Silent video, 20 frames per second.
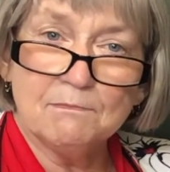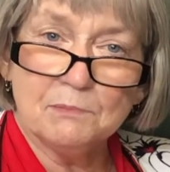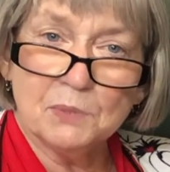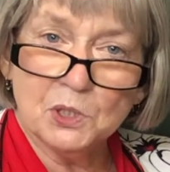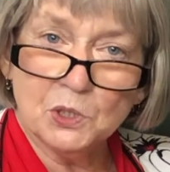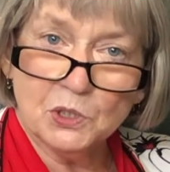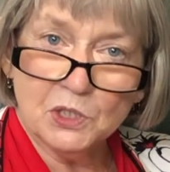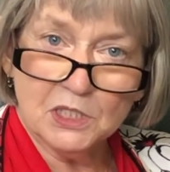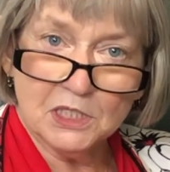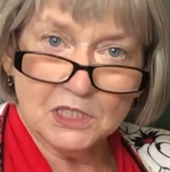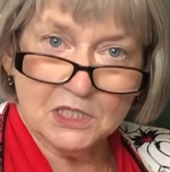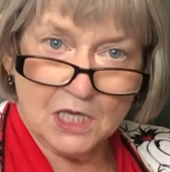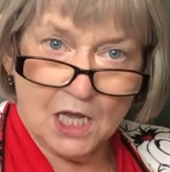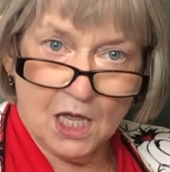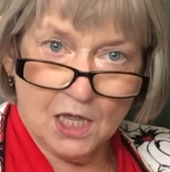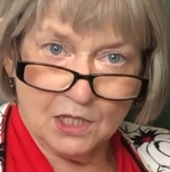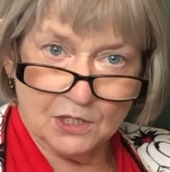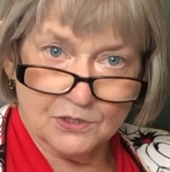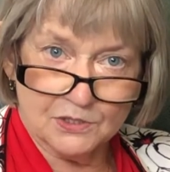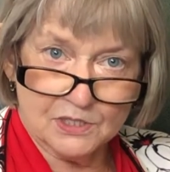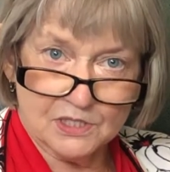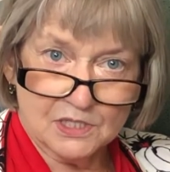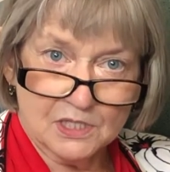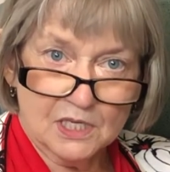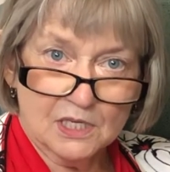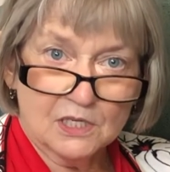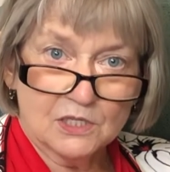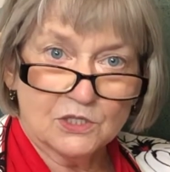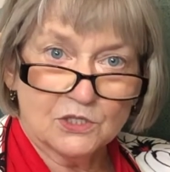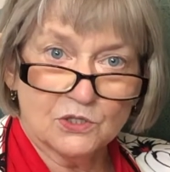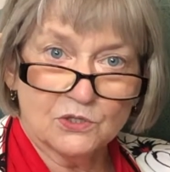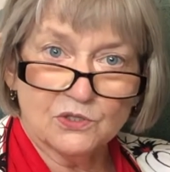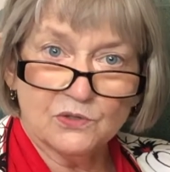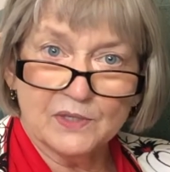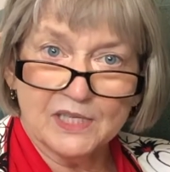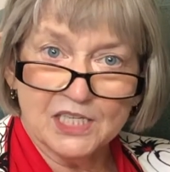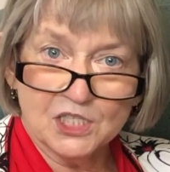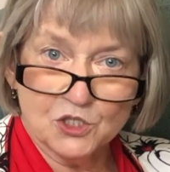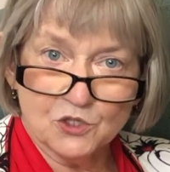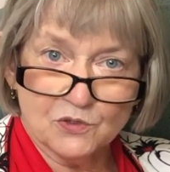billion due to
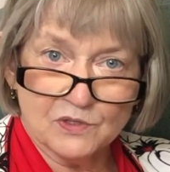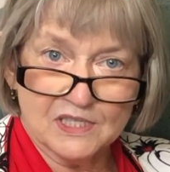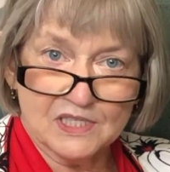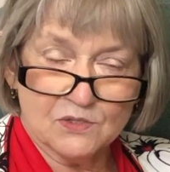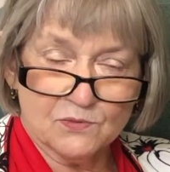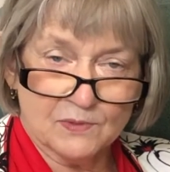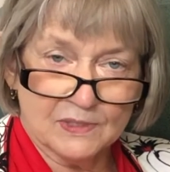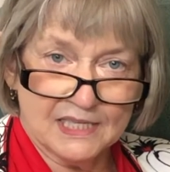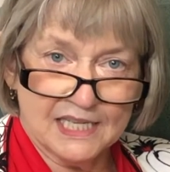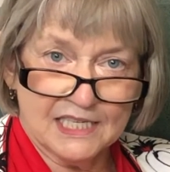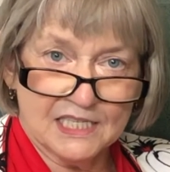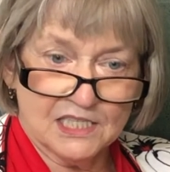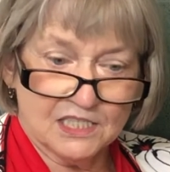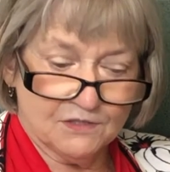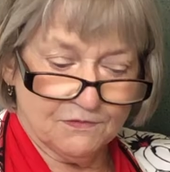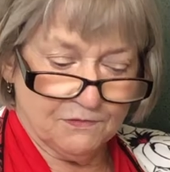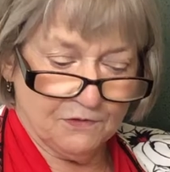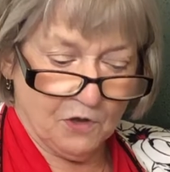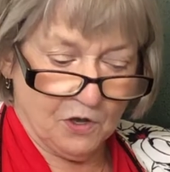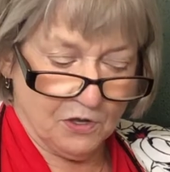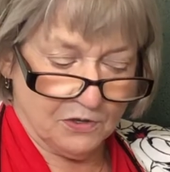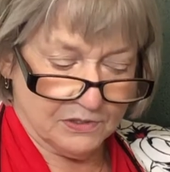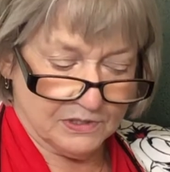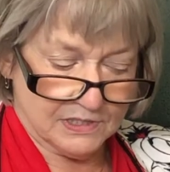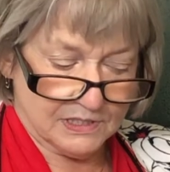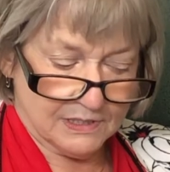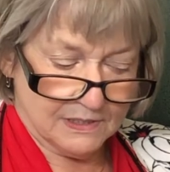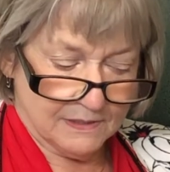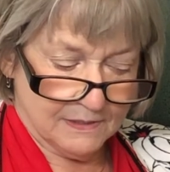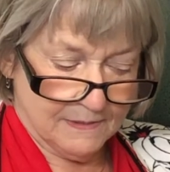injuries related to falls.